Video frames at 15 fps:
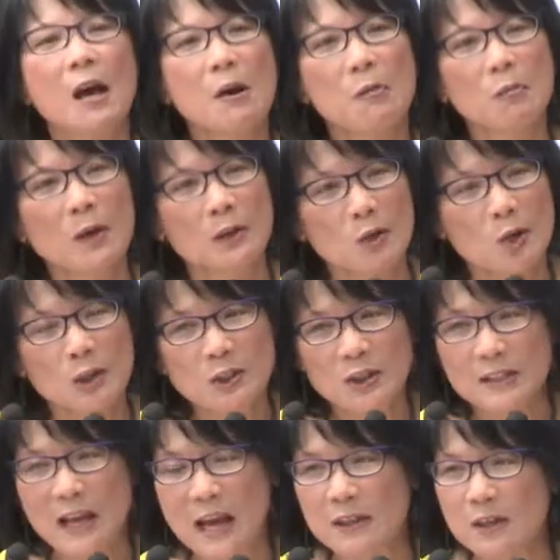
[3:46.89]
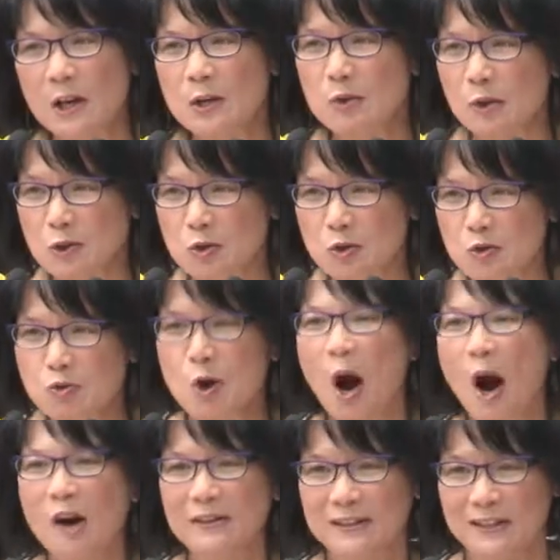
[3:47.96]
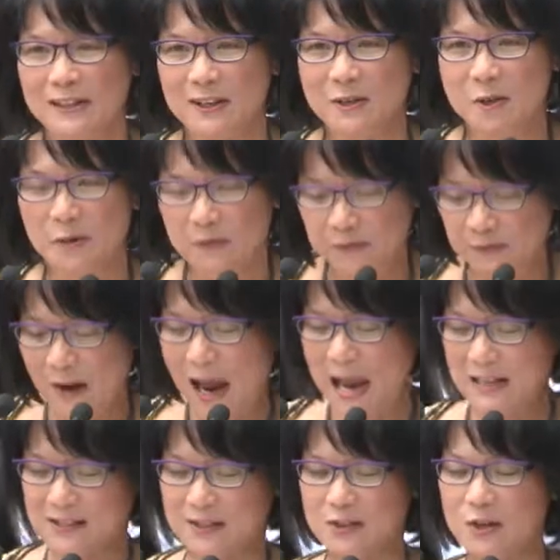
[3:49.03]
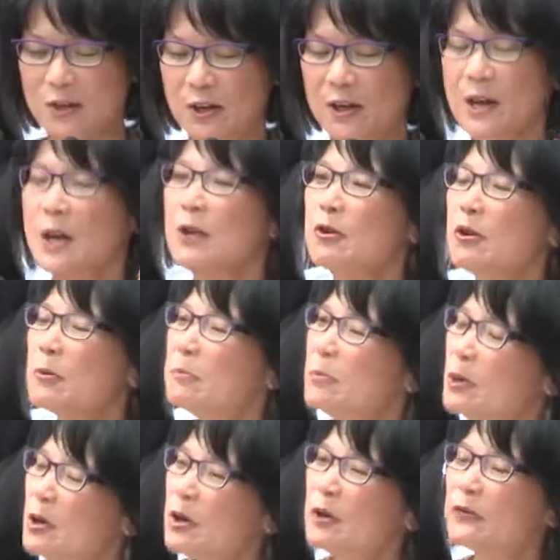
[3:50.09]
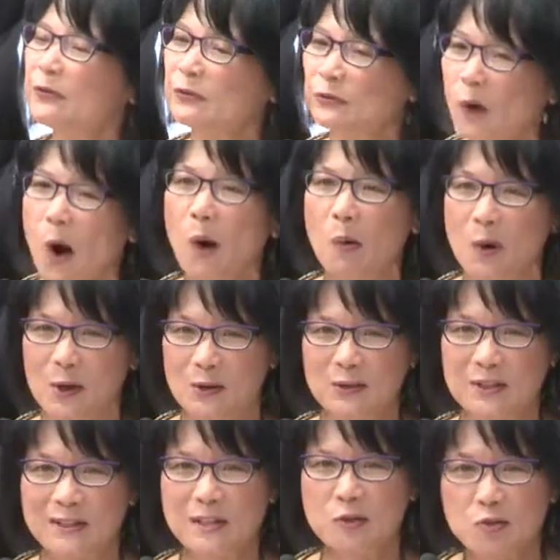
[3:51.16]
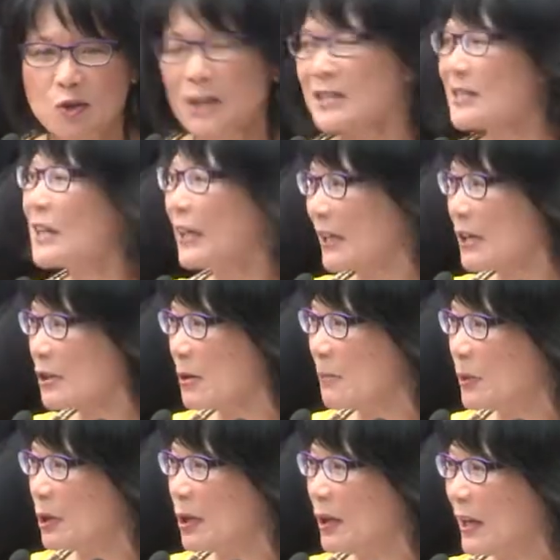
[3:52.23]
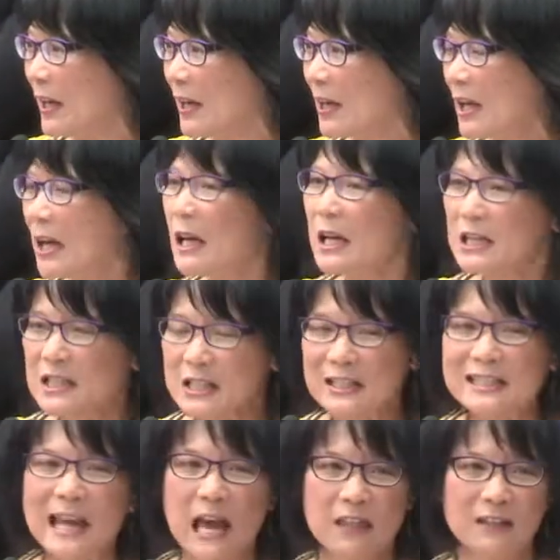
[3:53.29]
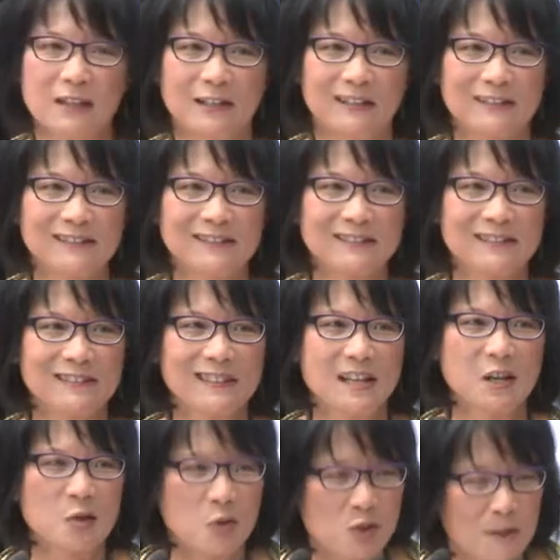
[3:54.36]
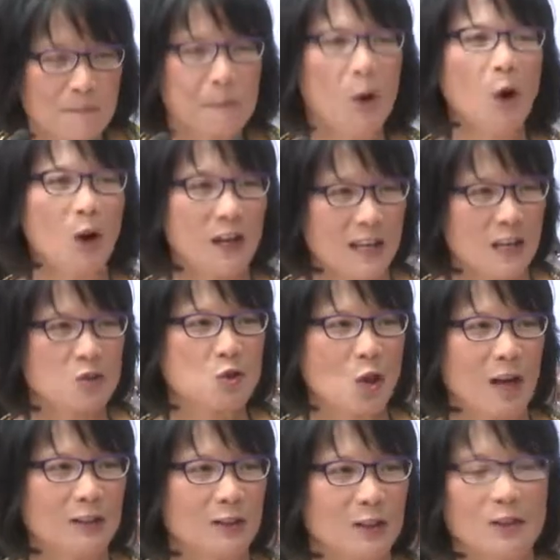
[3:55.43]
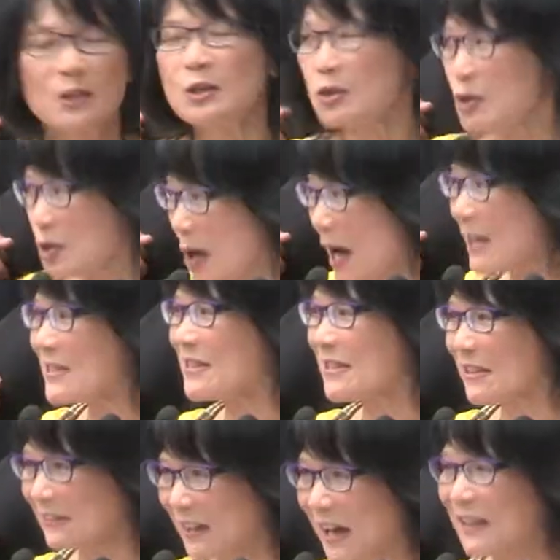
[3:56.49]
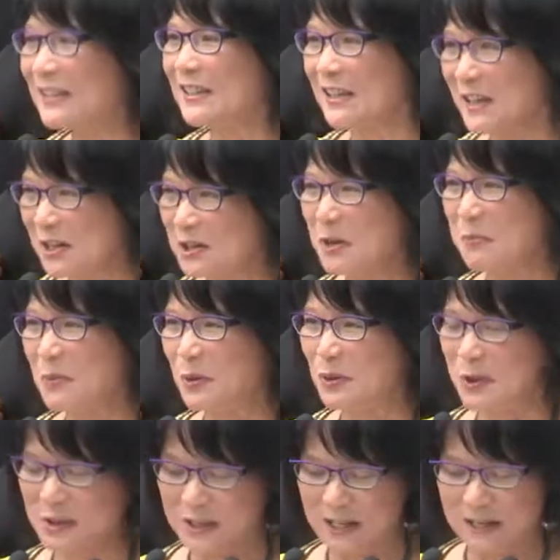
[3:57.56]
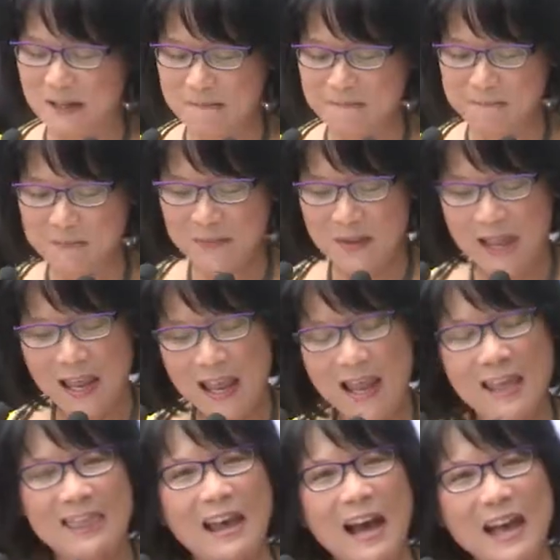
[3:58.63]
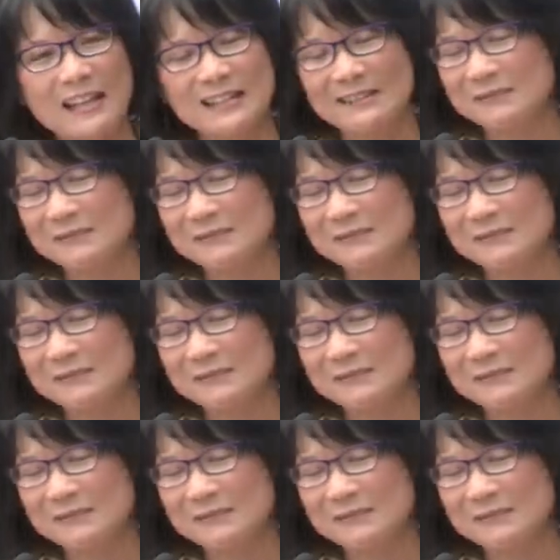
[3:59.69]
when you're together, you're stronger, you're faster, you move forward, just like a community. Together, you support each other, just like a community. That